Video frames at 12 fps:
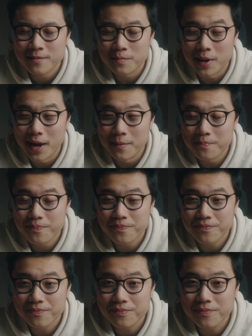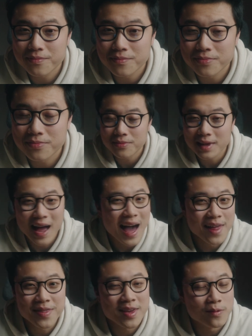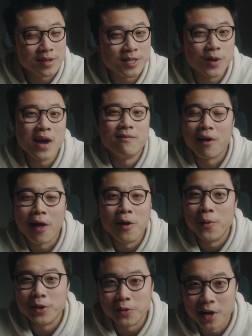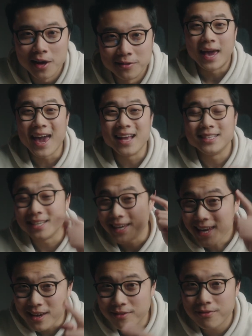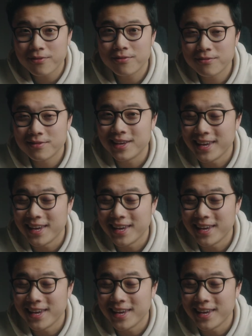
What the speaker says: but I think we still have a long way to go. And if